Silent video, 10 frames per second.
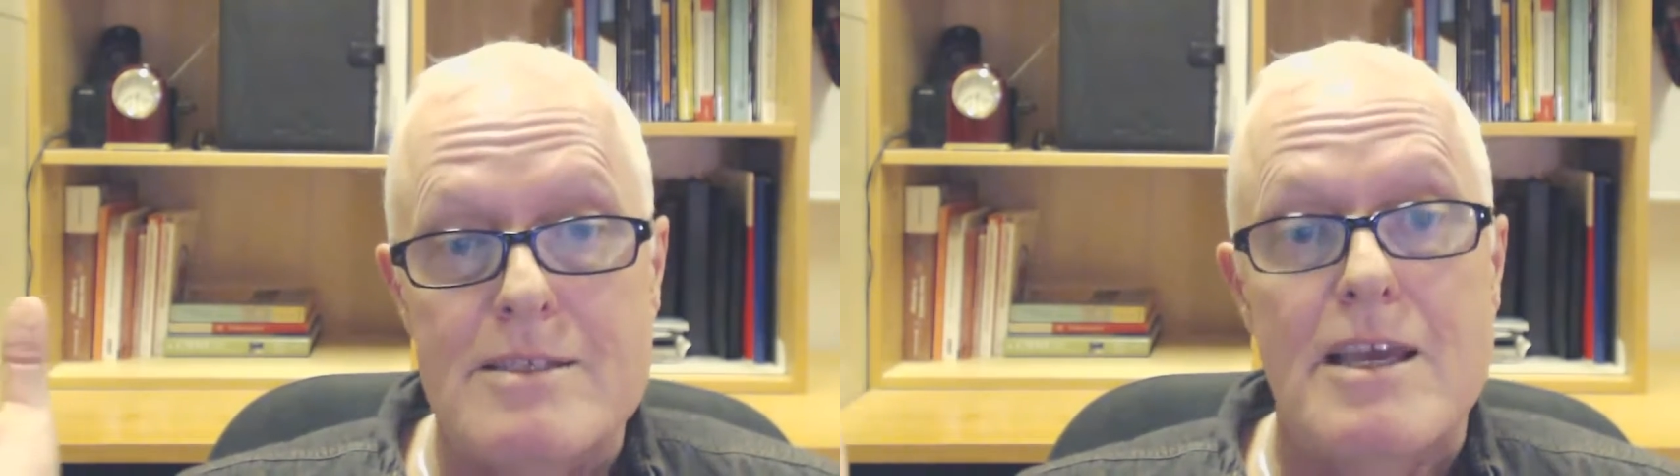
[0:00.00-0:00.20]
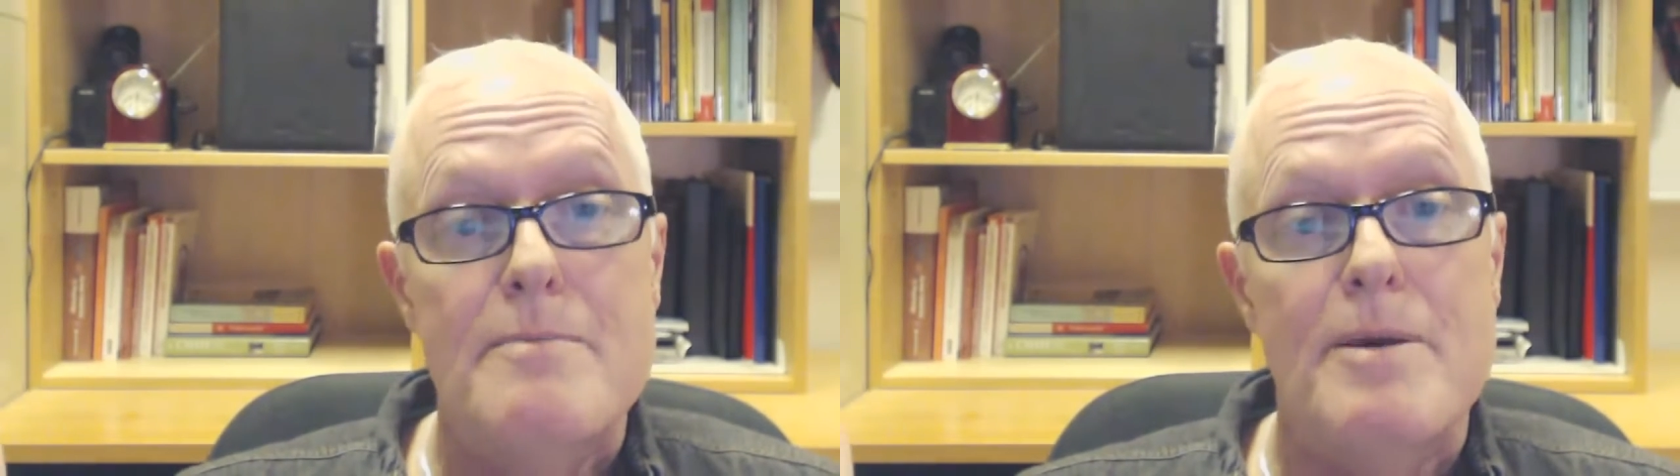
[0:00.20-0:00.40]

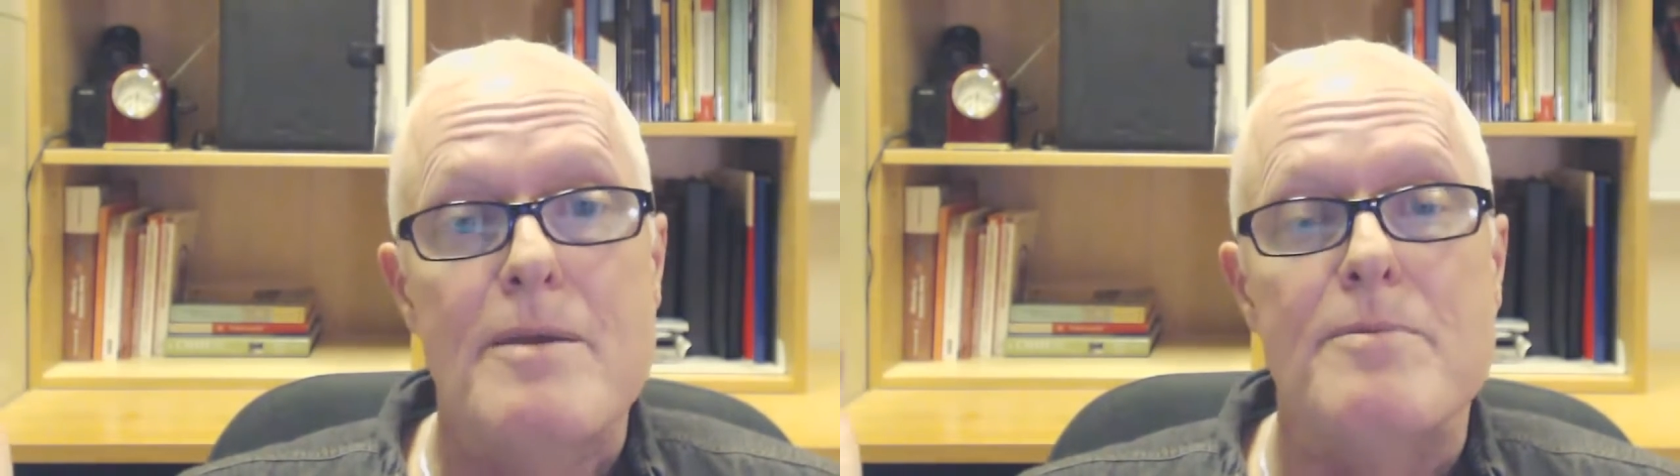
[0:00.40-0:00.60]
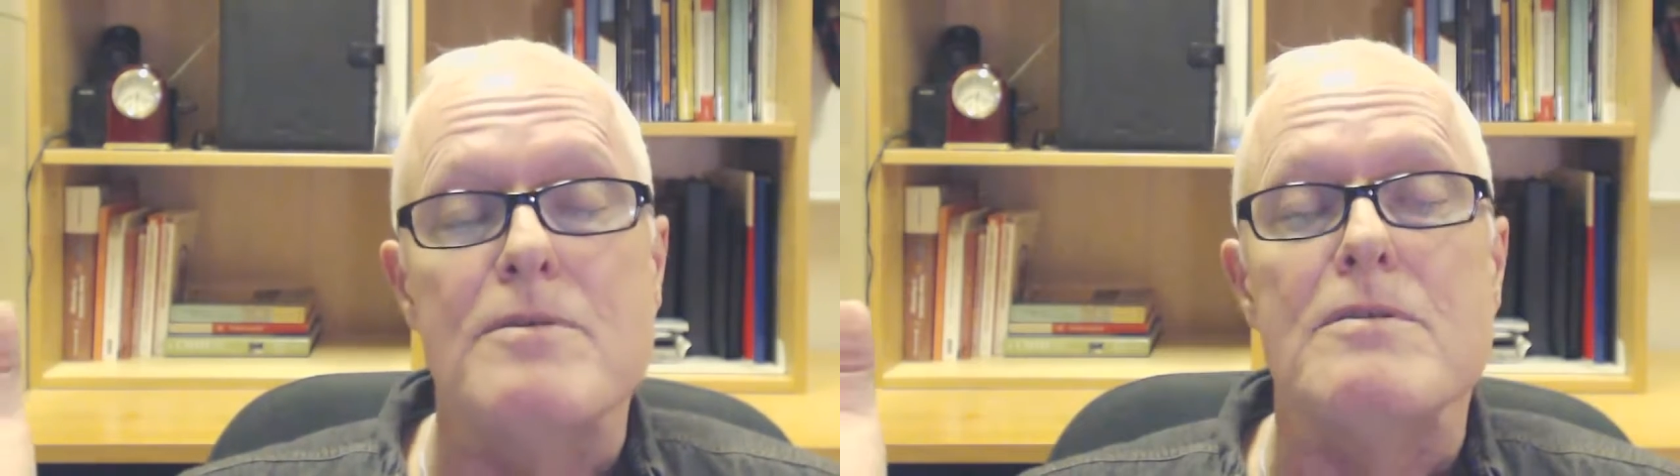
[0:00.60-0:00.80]
SA
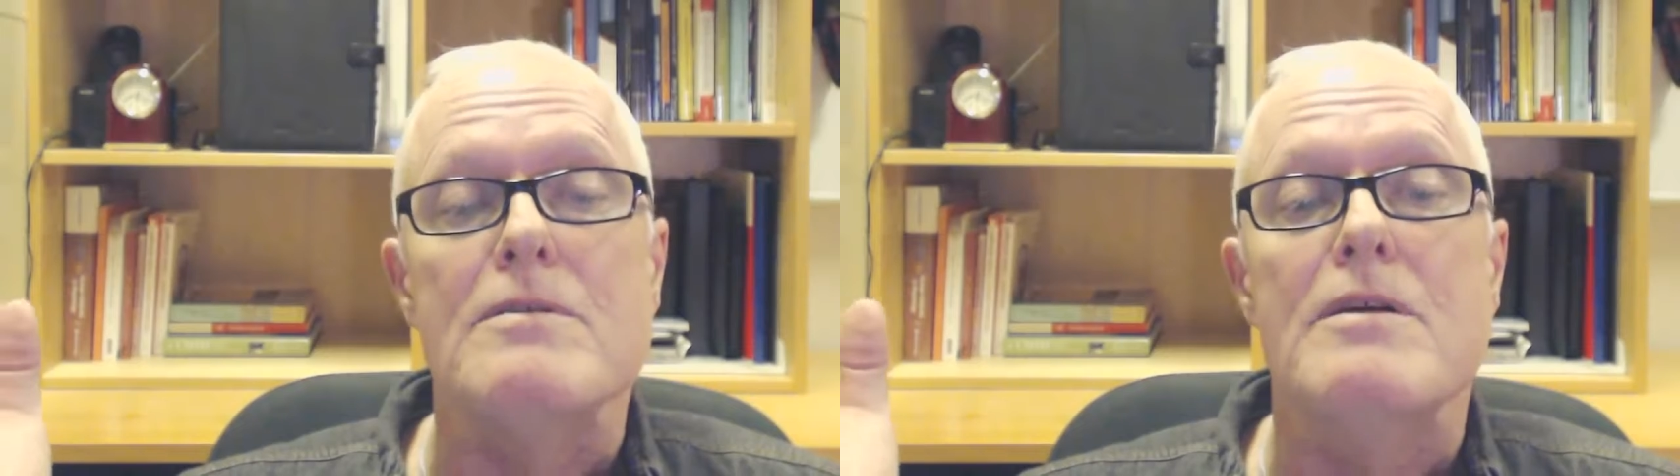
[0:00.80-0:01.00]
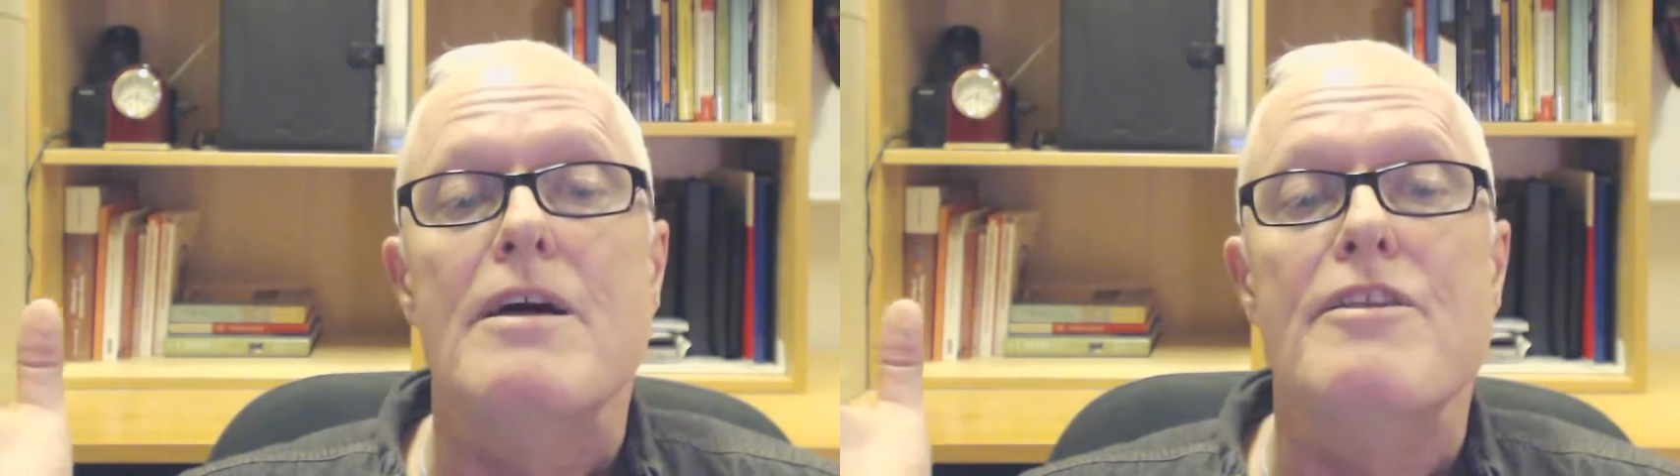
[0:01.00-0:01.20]

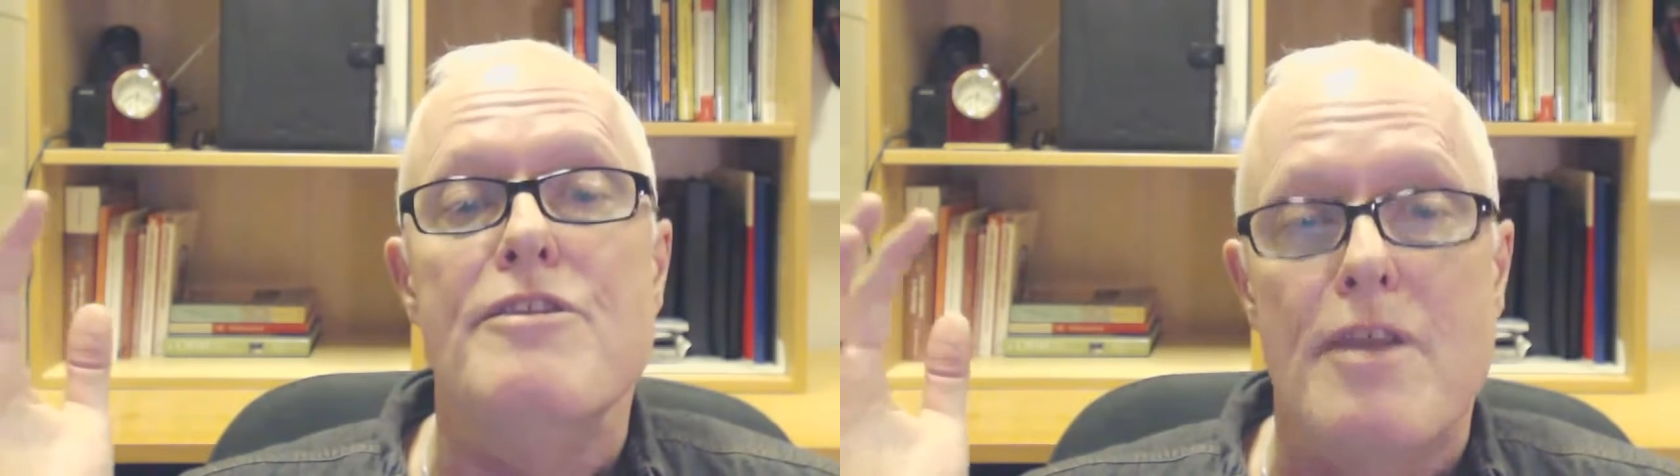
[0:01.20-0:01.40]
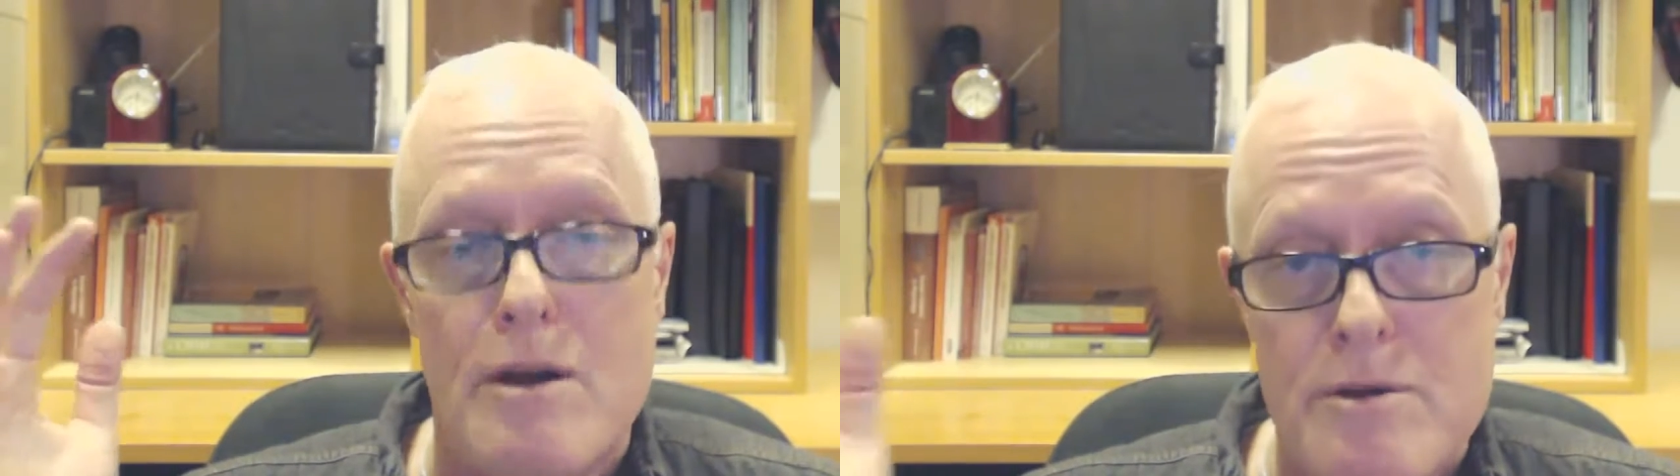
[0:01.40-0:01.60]
people
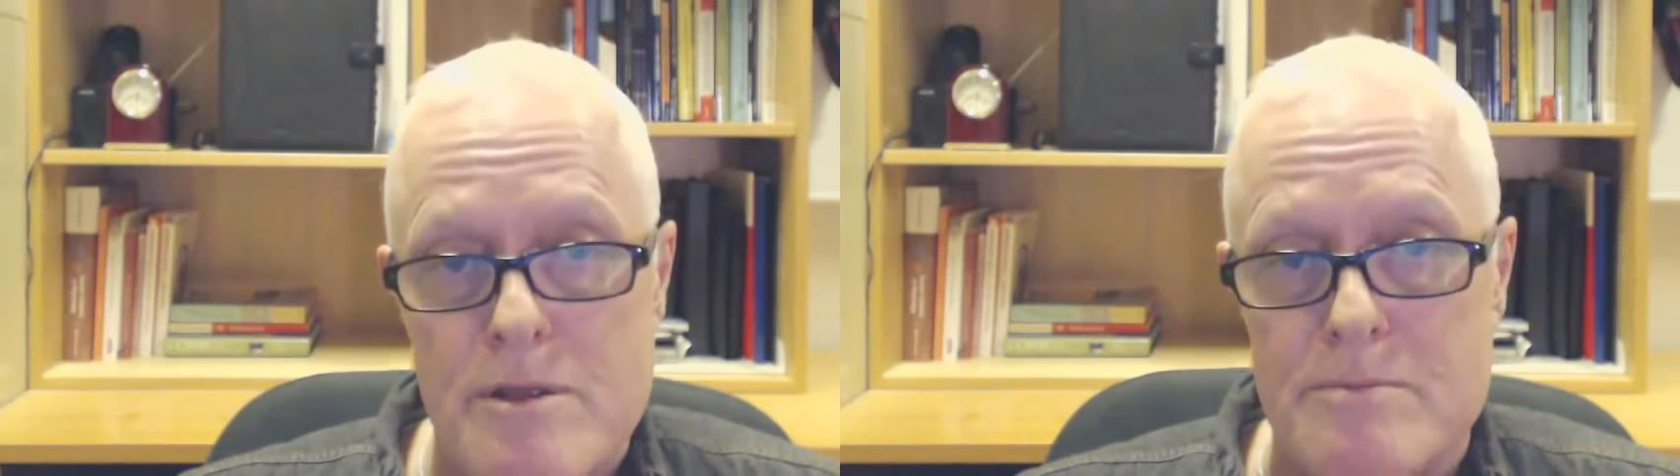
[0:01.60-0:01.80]
know